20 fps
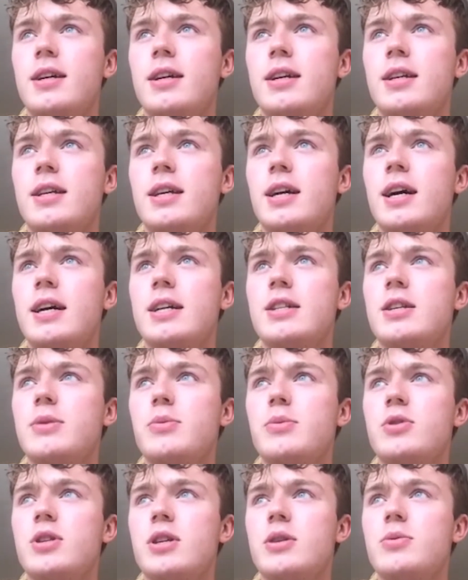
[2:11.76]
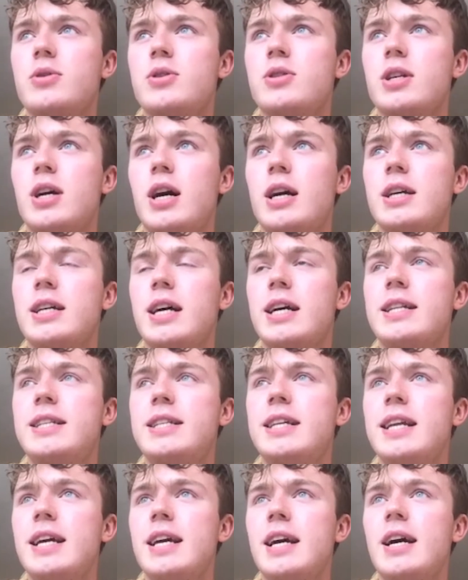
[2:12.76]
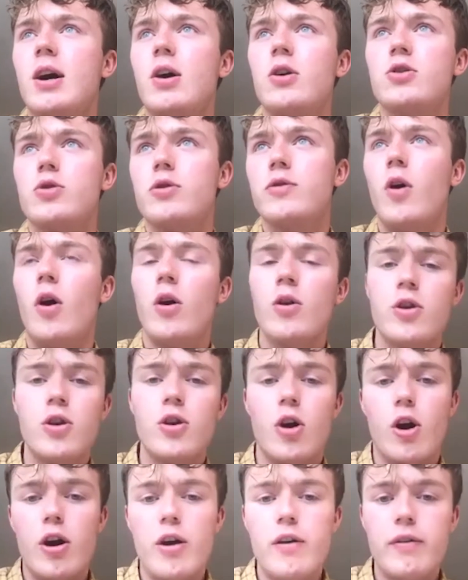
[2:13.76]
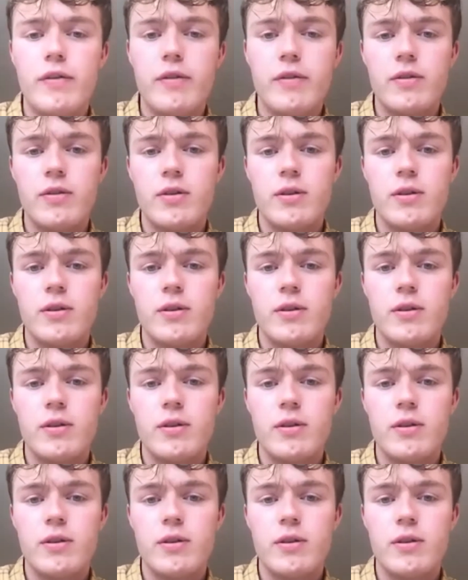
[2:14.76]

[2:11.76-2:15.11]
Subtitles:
was I did it sort of on and off